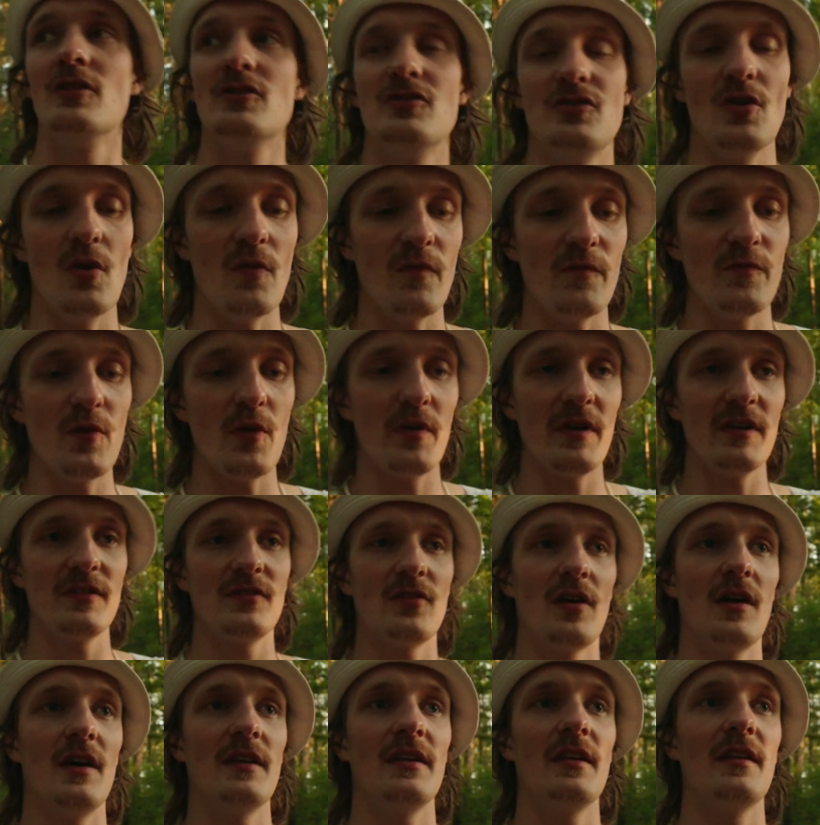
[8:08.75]
Don't focus
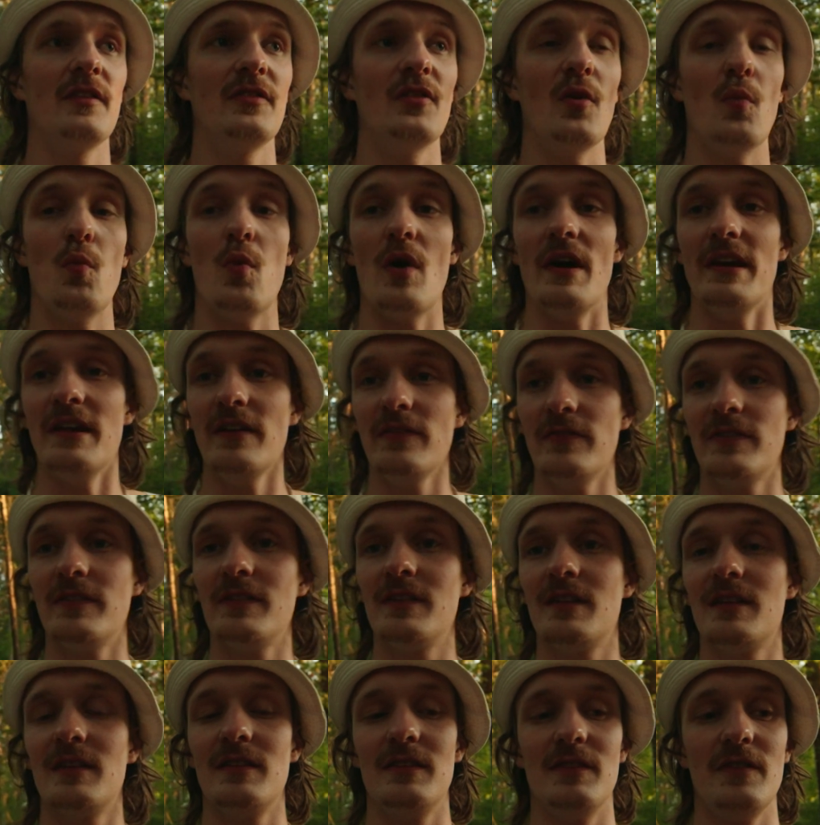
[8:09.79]
on the what
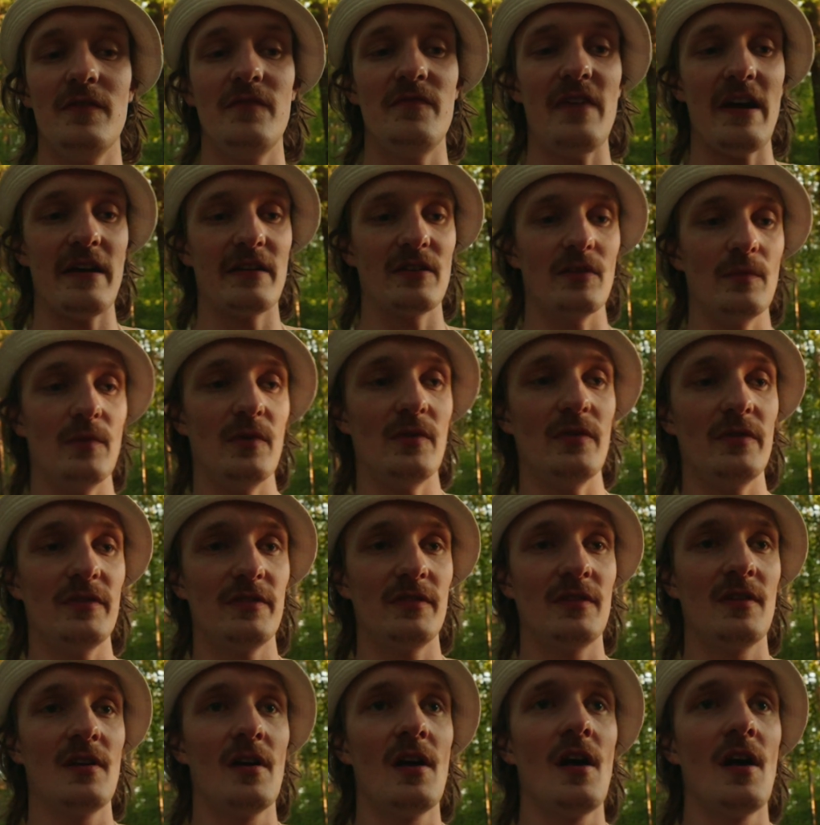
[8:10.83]
ifs, the
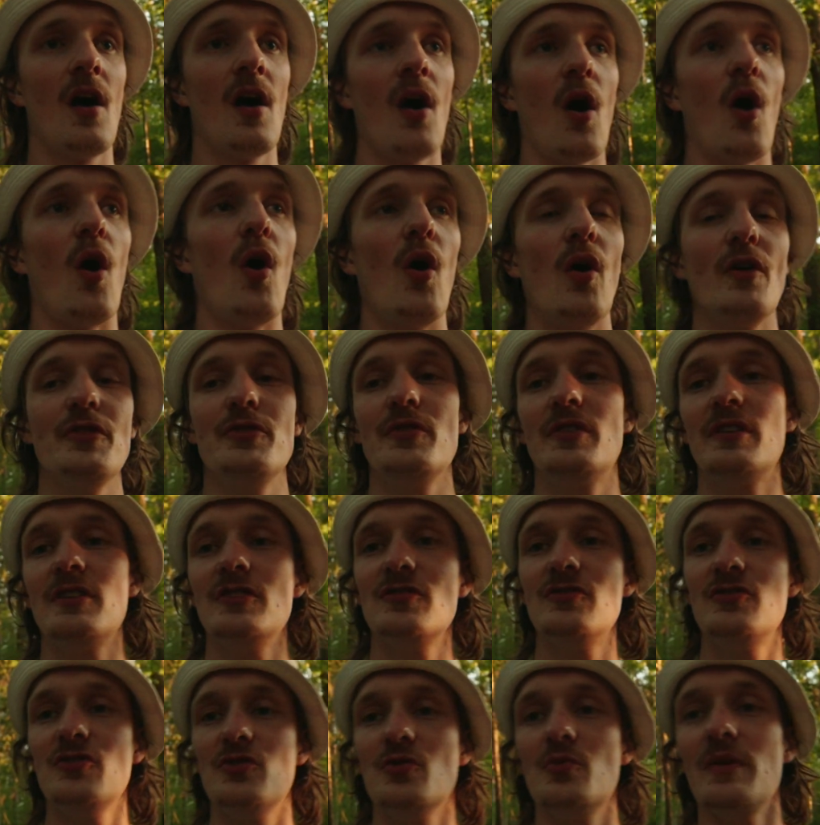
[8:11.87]
variables. All you
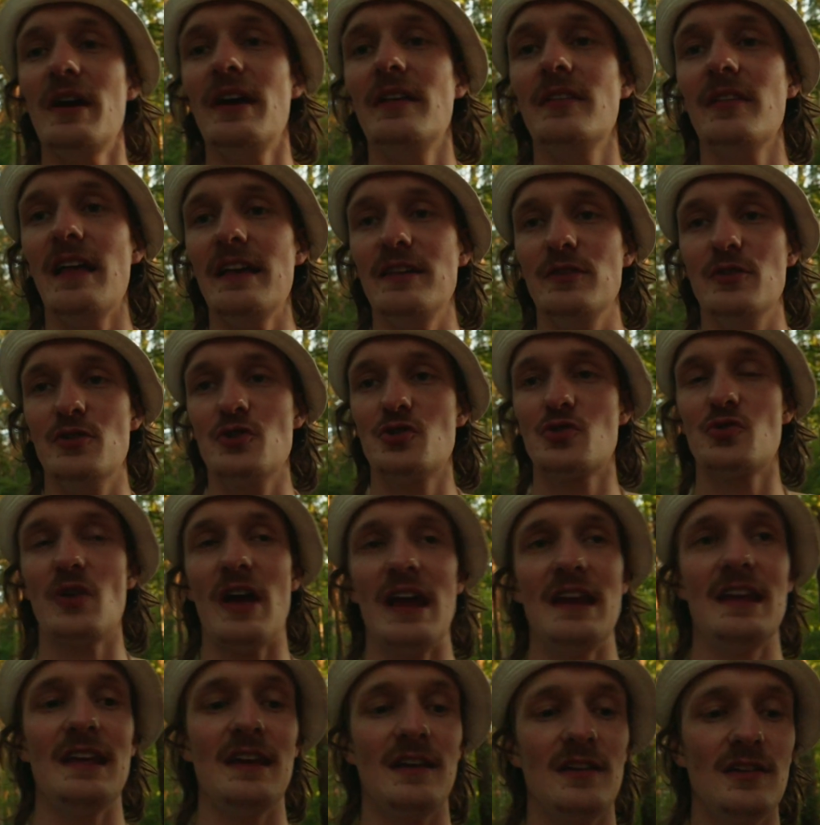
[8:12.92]
can do is let your
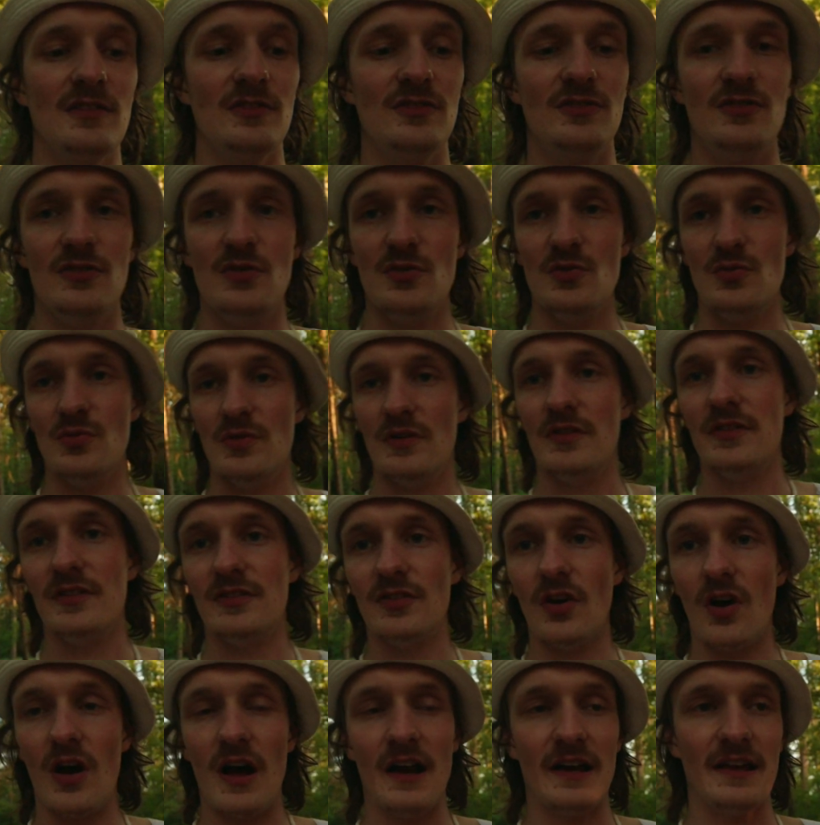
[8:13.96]
training do the
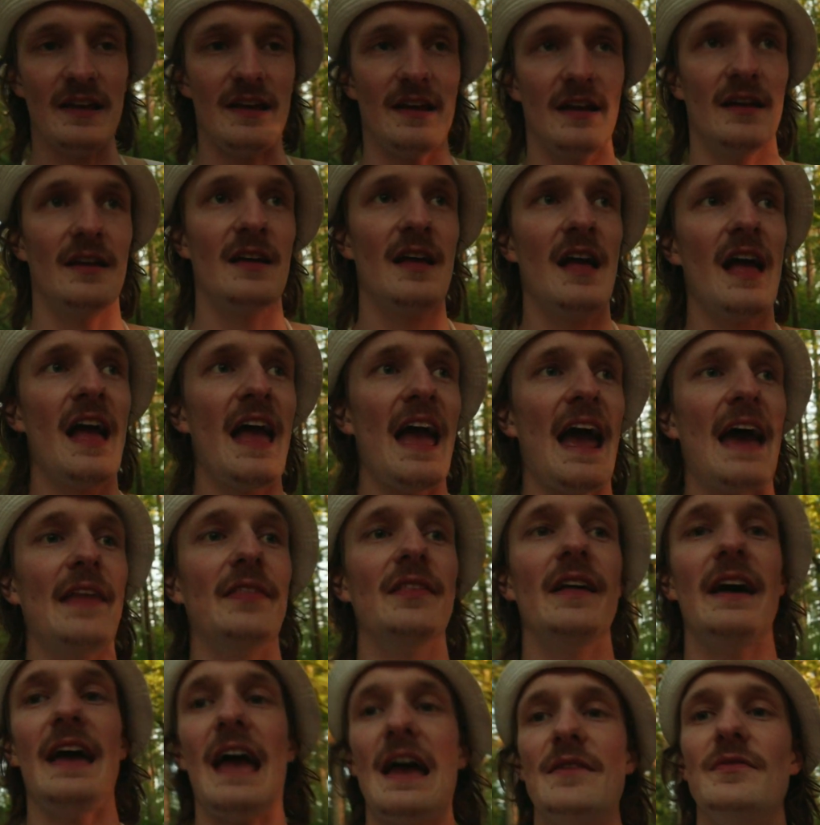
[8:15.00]
talking and
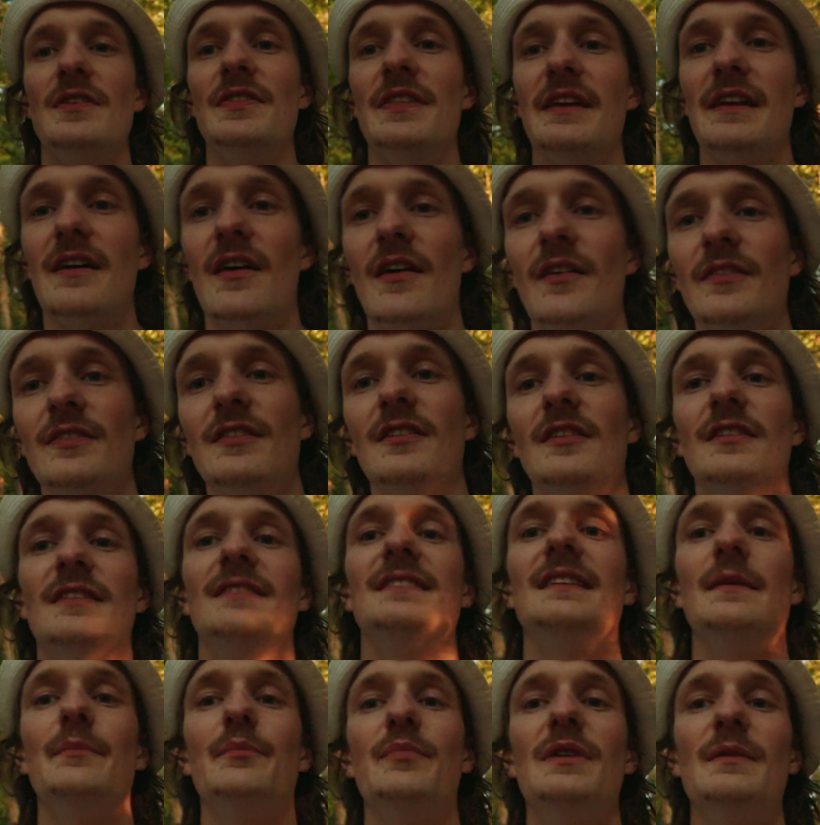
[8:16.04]
let everything else
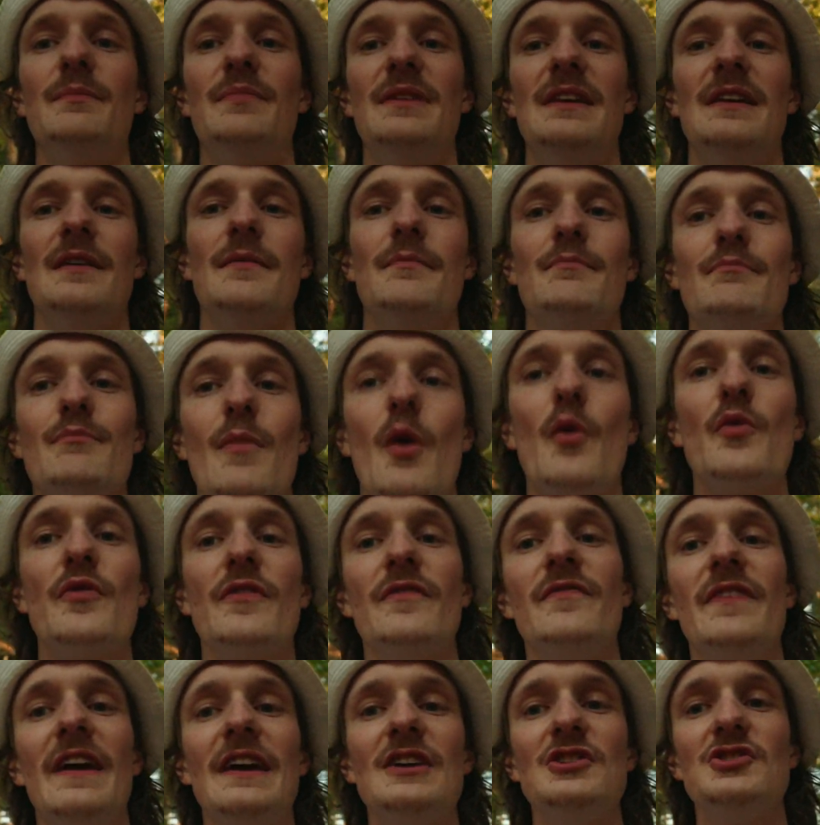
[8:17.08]
simply be
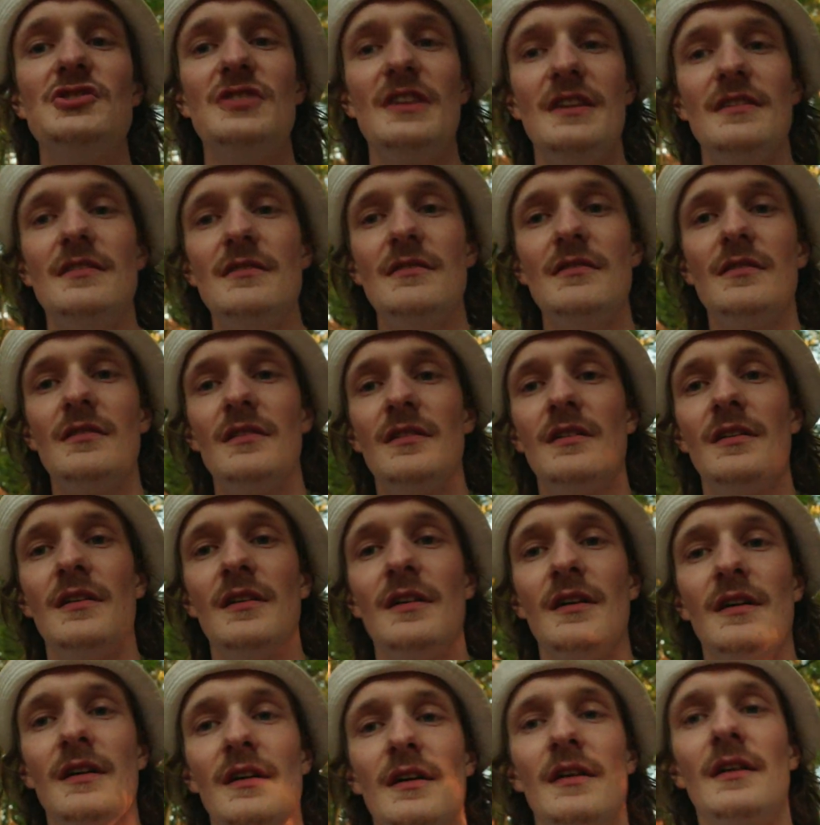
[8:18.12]
motivation
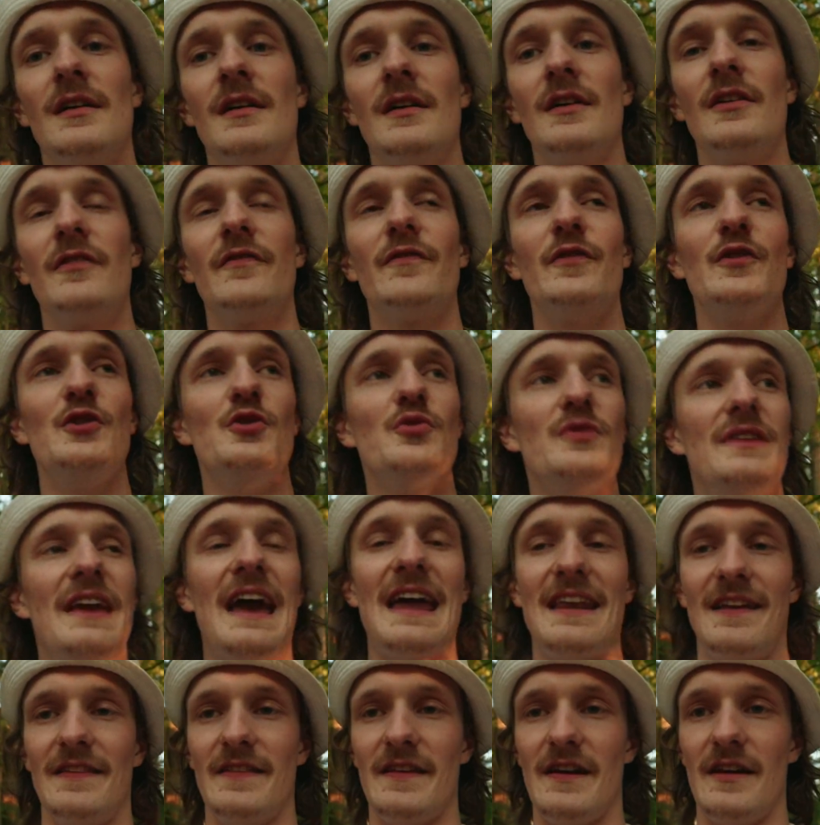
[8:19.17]
for you
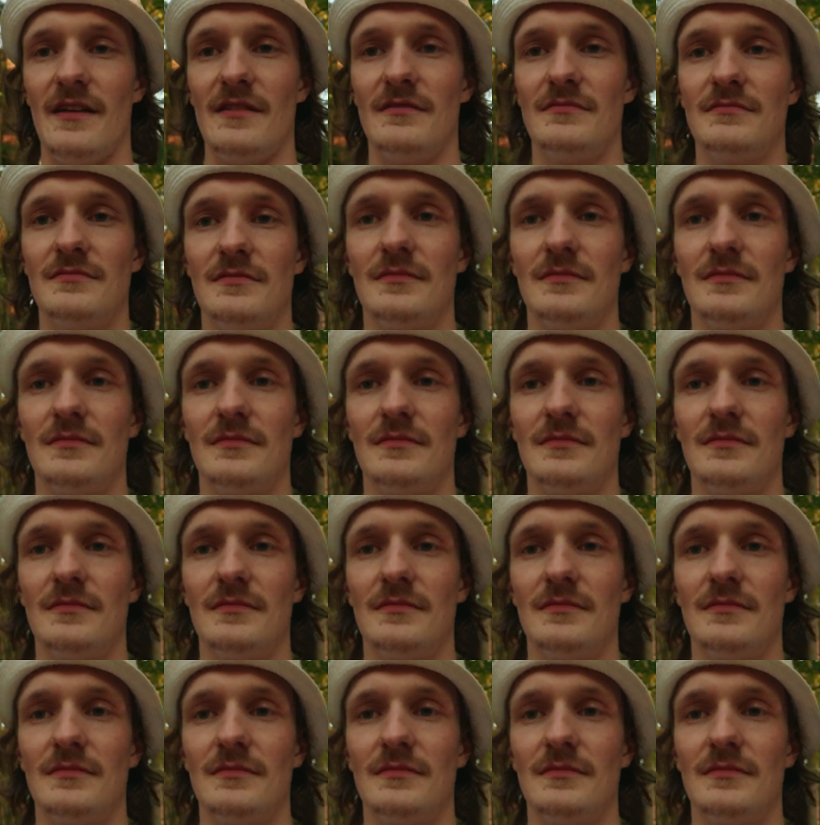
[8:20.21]
getting there.